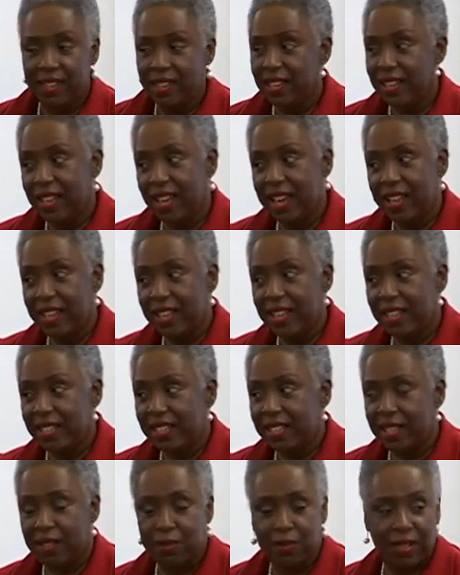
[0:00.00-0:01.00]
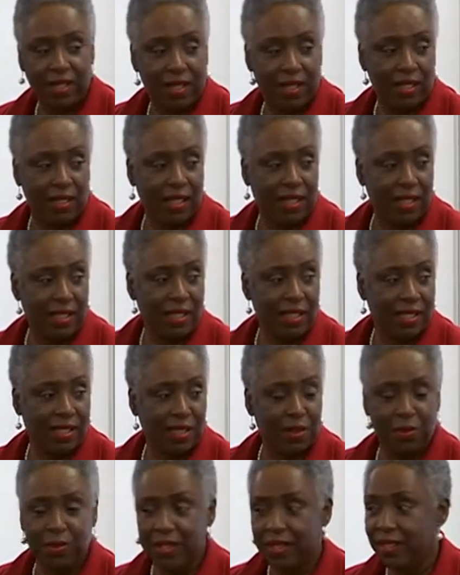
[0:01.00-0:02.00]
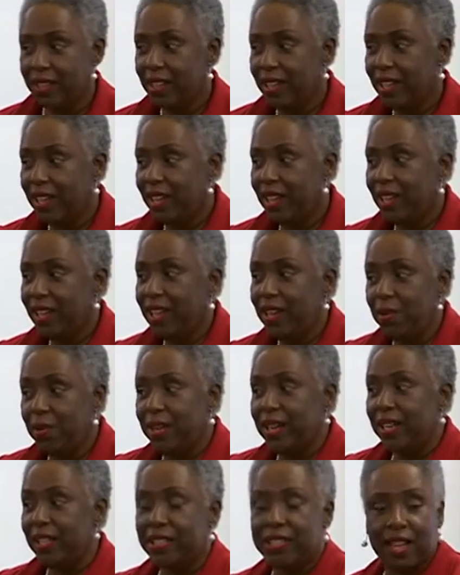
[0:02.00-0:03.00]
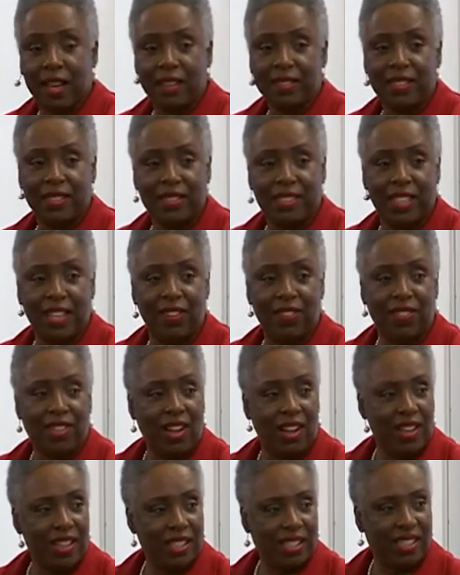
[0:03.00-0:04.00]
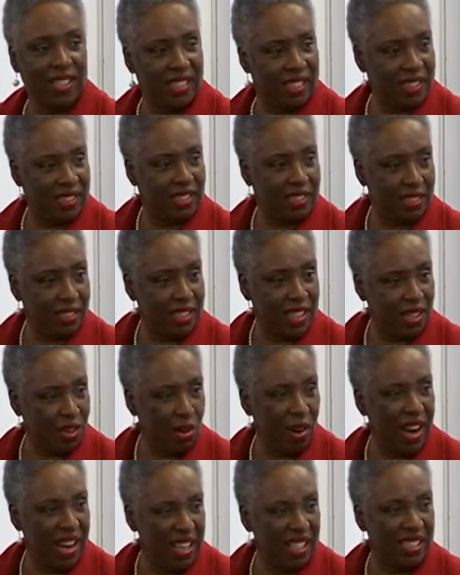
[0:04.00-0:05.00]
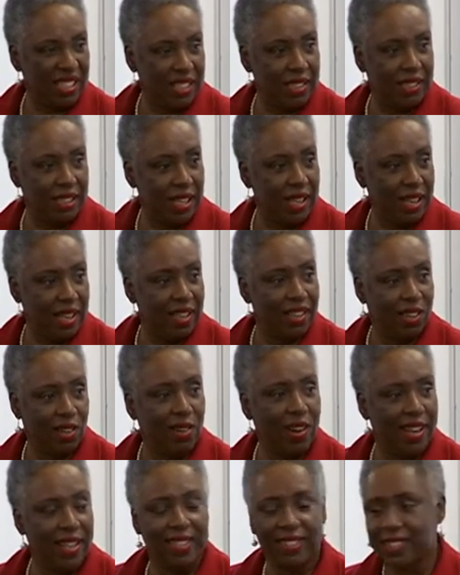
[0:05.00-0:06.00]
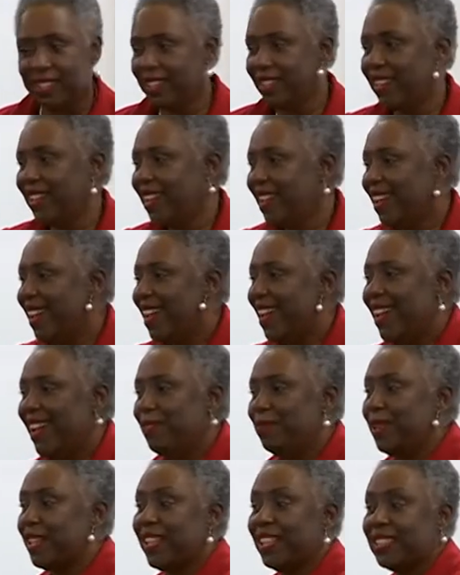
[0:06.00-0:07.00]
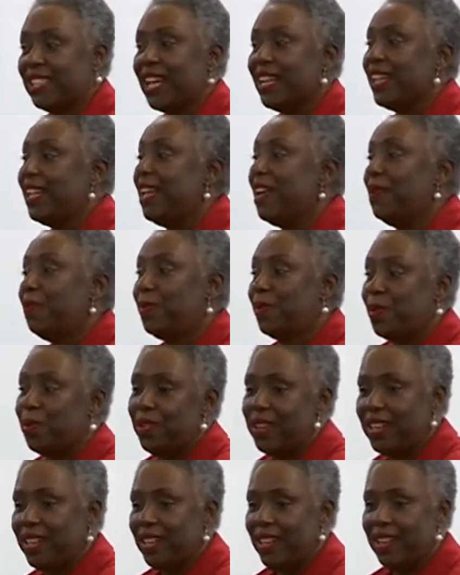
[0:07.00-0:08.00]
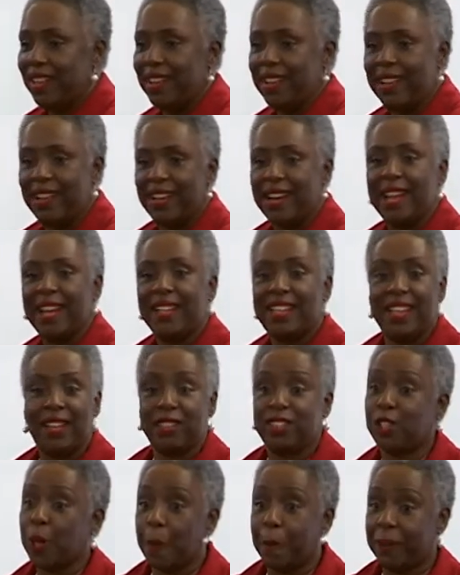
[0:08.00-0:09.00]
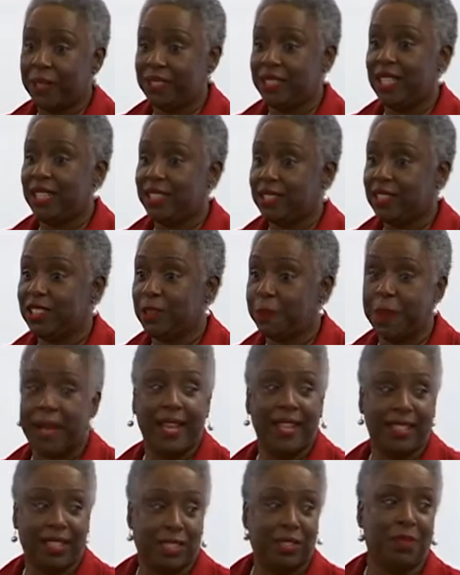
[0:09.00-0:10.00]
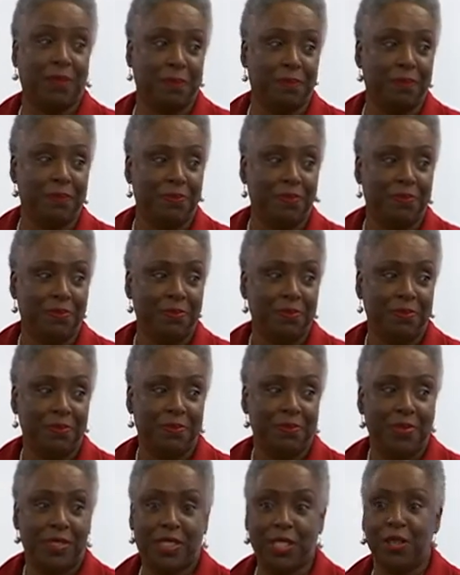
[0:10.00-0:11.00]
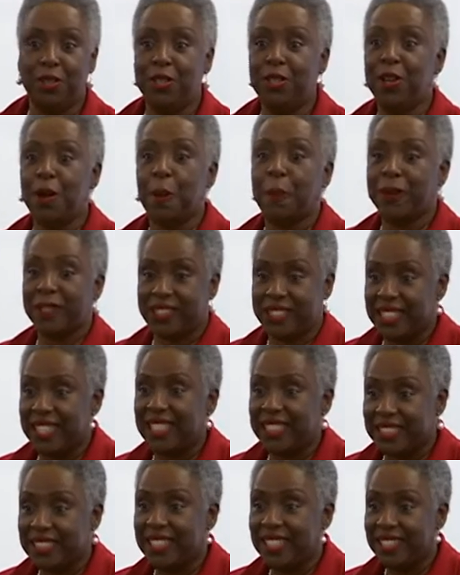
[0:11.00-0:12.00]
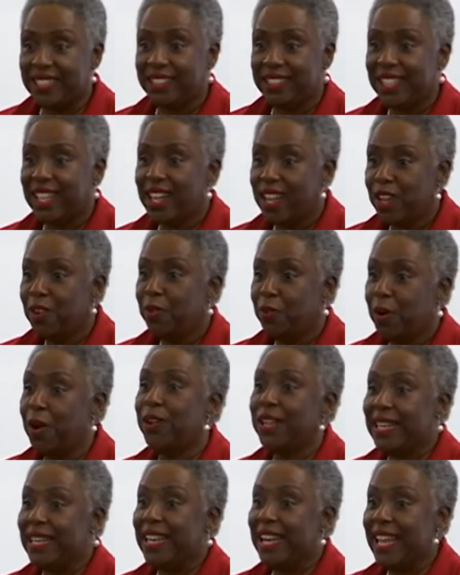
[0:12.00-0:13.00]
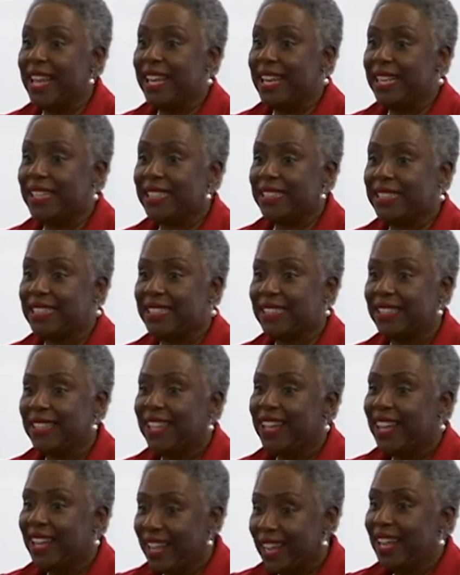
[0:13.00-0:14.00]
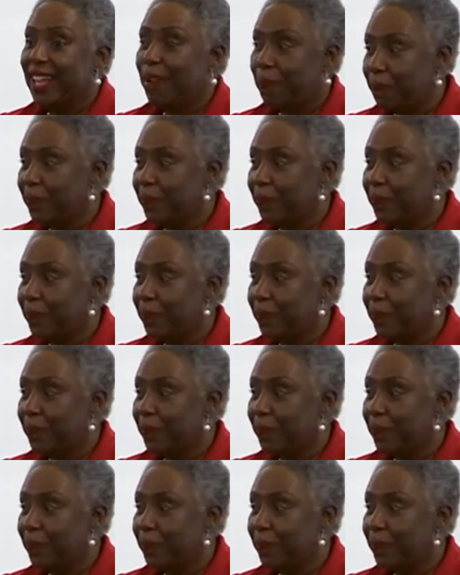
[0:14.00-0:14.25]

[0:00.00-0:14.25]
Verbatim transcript: yeah, I guess I will. I guess I will. He went and talked to Jeff Carr. He said, She crazy. Is that lady crazy? because I kept going in there and I kept, so persistence pays too. So, you know, persistence, working late, and